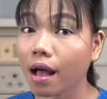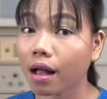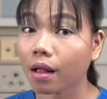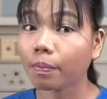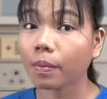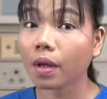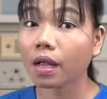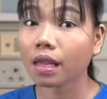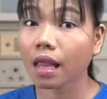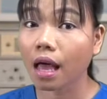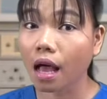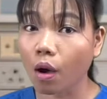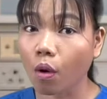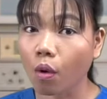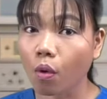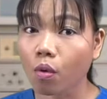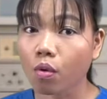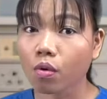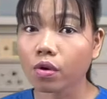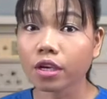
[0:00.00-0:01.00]
help
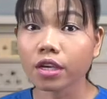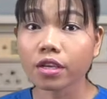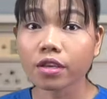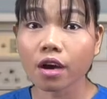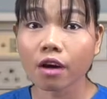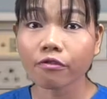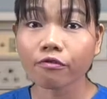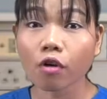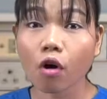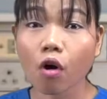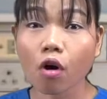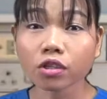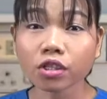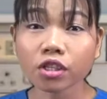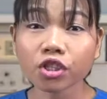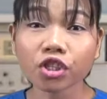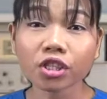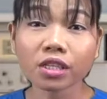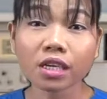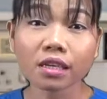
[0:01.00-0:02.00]
allow enough
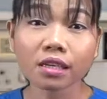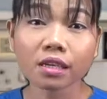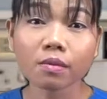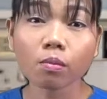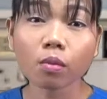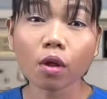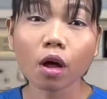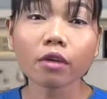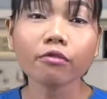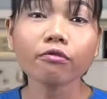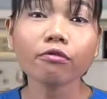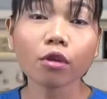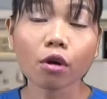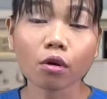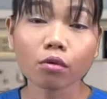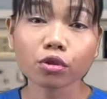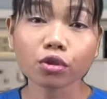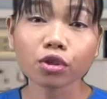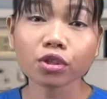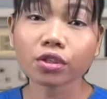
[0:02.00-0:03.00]
oxygenating blood
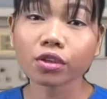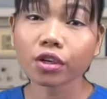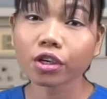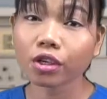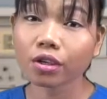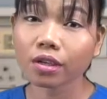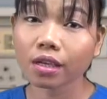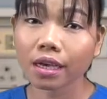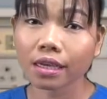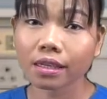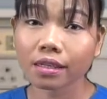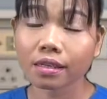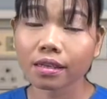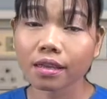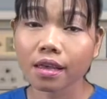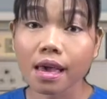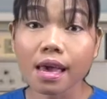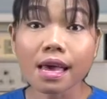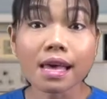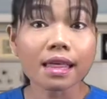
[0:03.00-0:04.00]
flow to circulate,
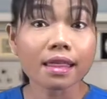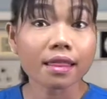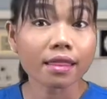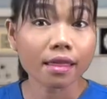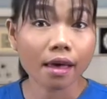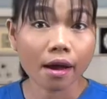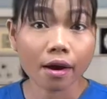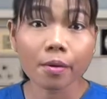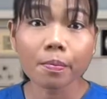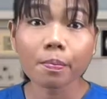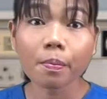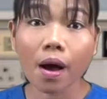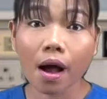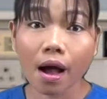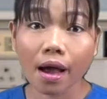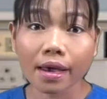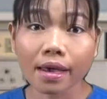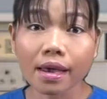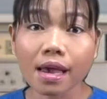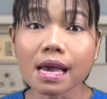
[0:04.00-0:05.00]

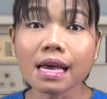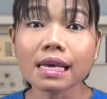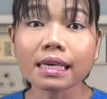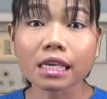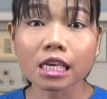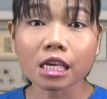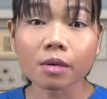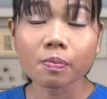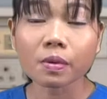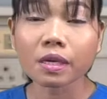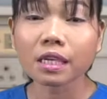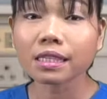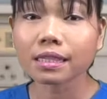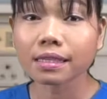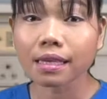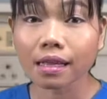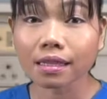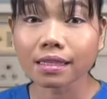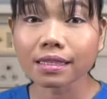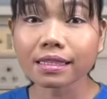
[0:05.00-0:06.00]
thereby keeping
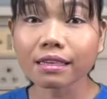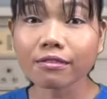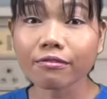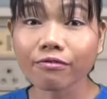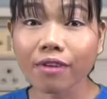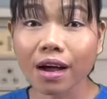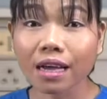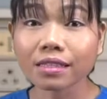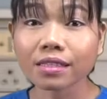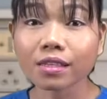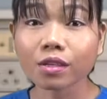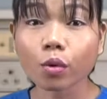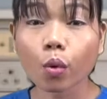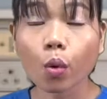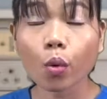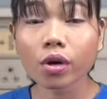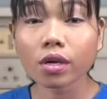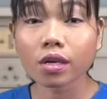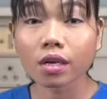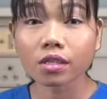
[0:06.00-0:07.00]
cells and vital
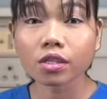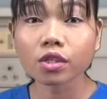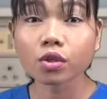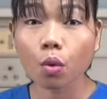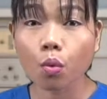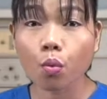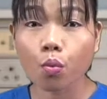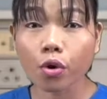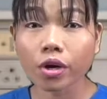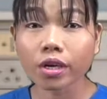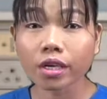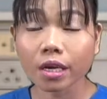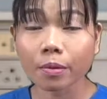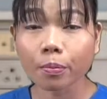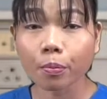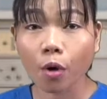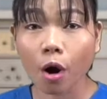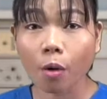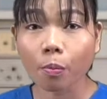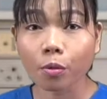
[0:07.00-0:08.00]
organs working
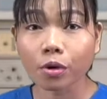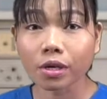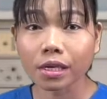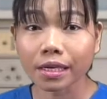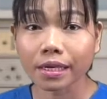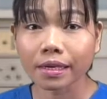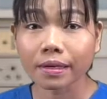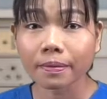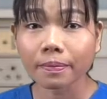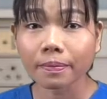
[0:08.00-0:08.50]
properly.